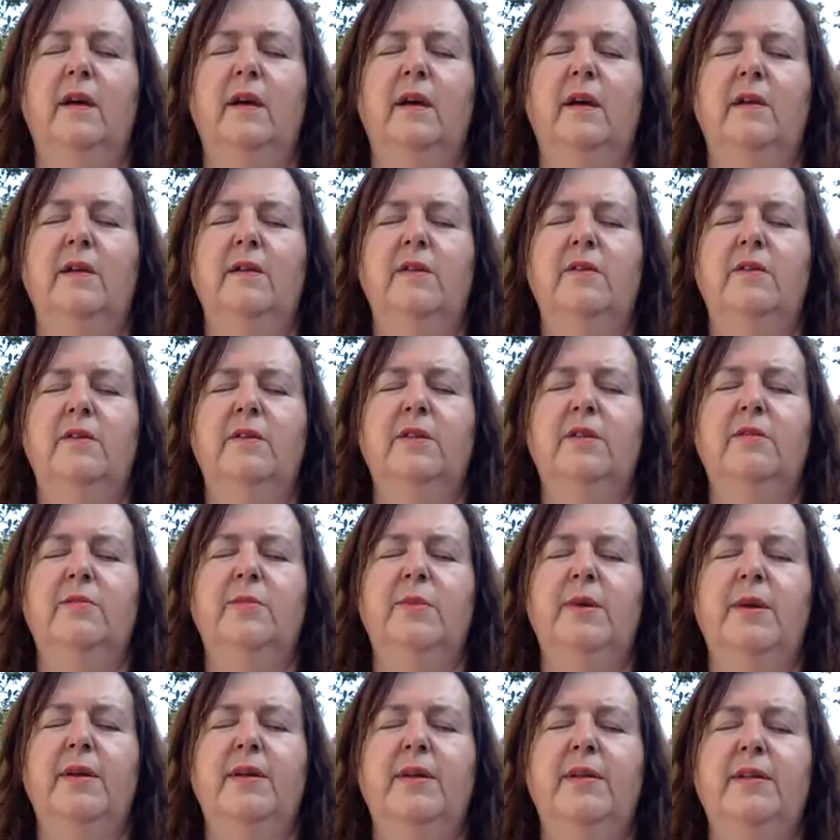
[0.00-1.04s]
And just
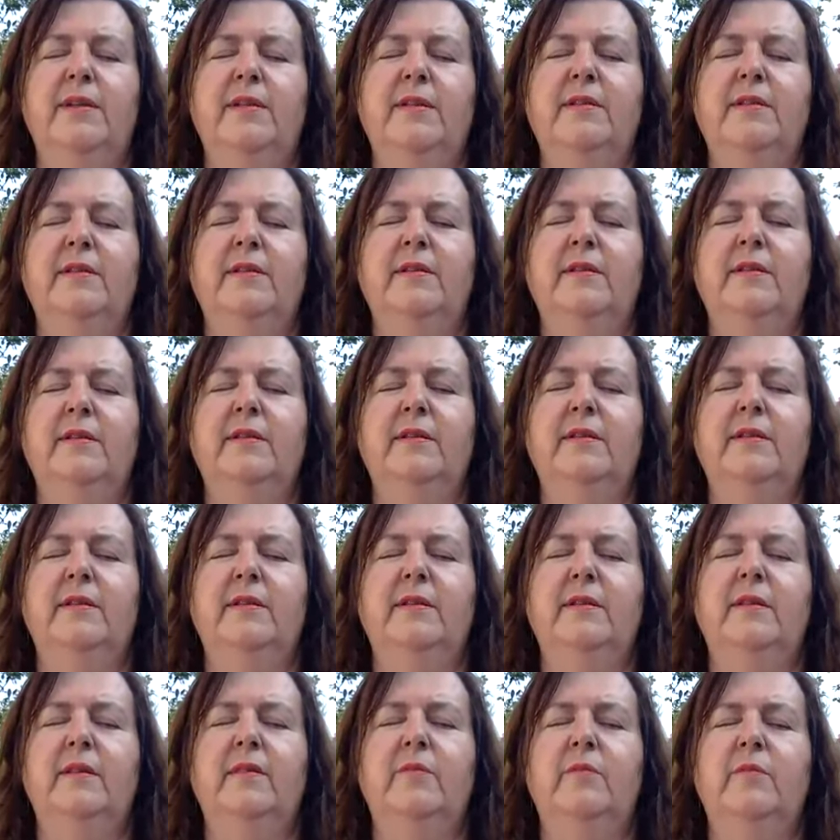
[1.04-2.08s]
spend
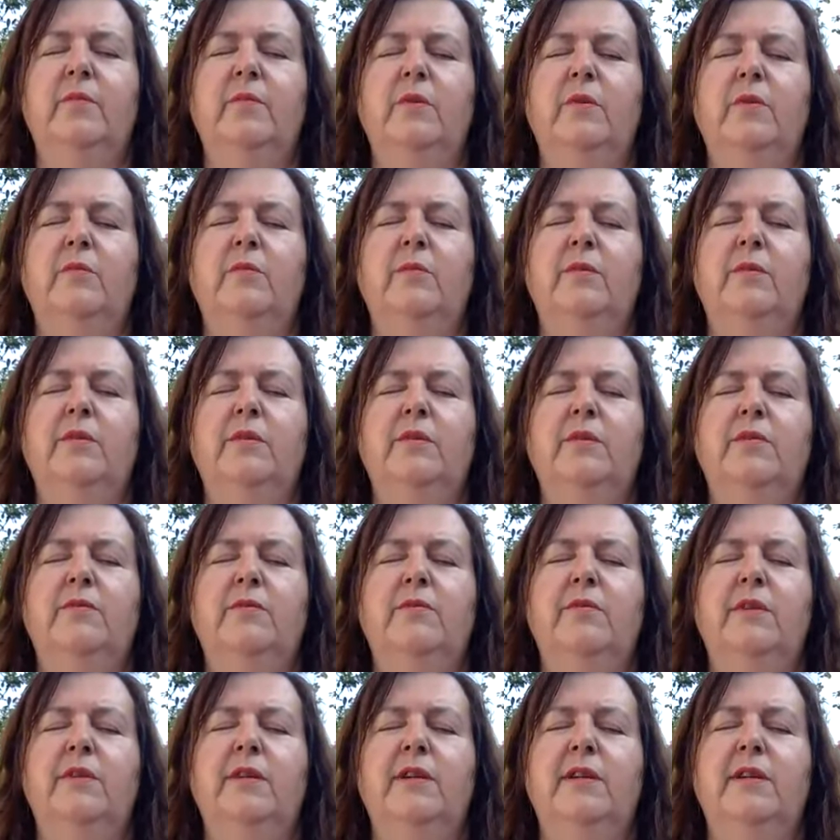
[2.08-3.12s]
a moment
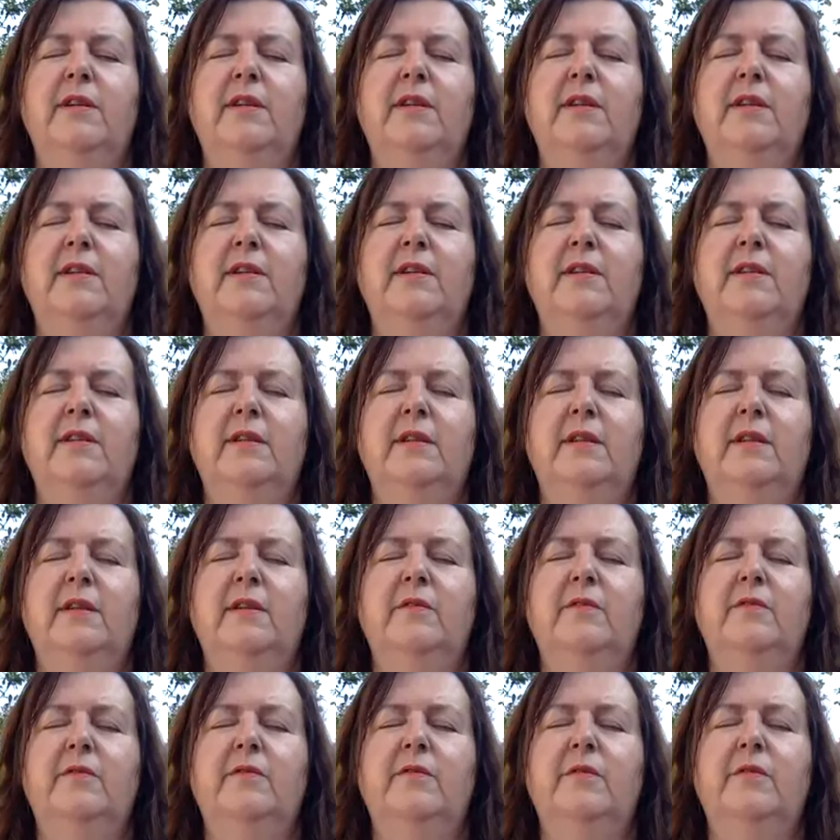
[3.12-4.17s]

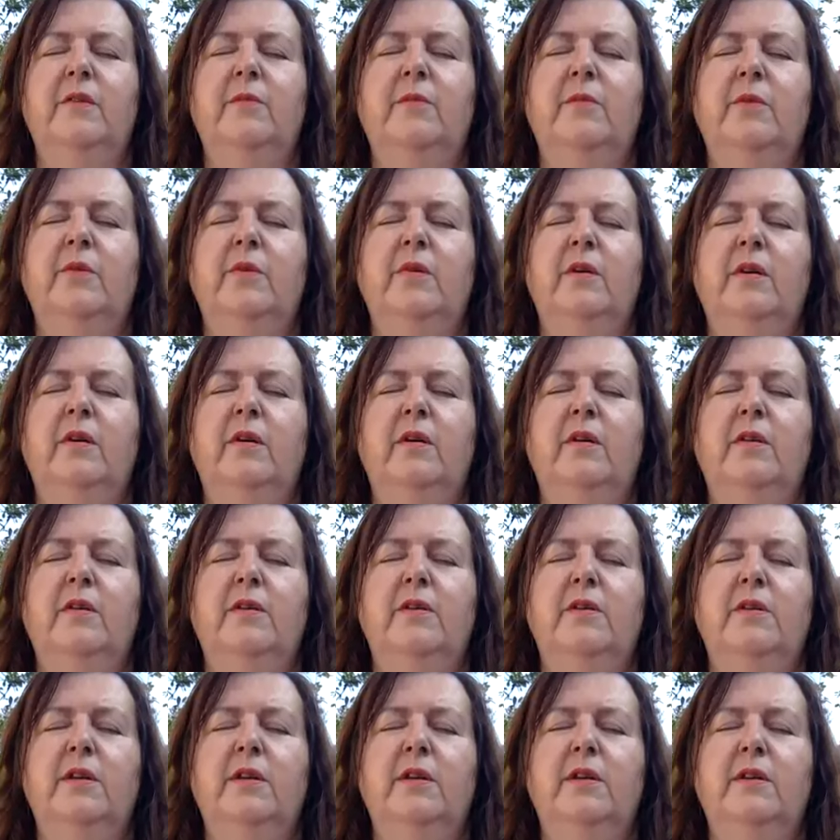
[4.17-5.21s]
releasing from your heart
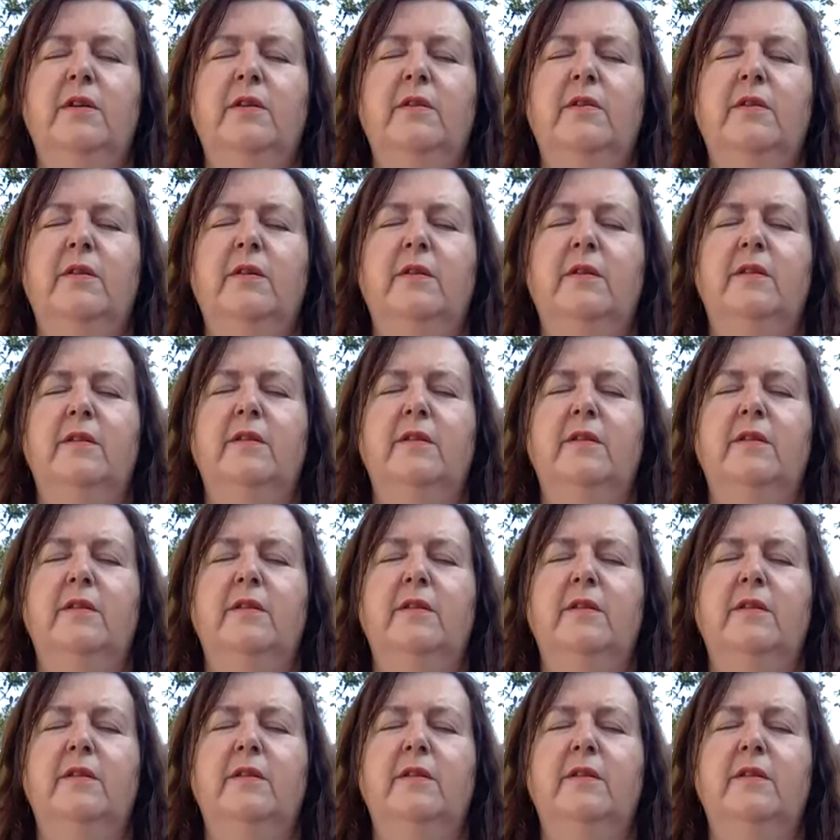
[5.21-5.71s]
chakra